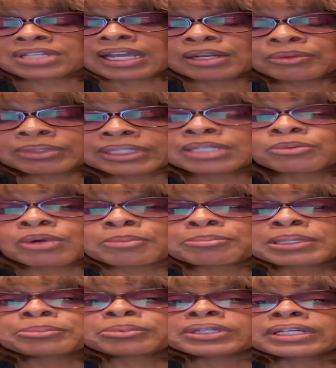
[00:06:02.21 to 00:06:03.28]
I really want
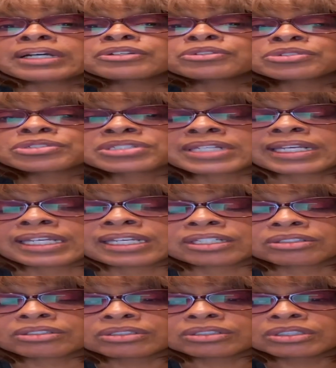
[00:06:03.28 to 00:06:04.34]
people to
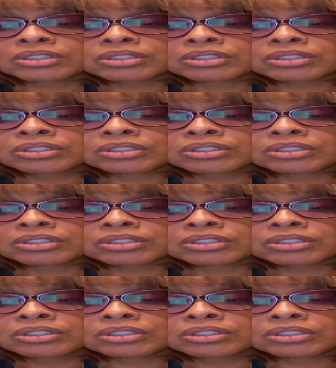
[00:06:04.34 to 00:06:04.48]
understand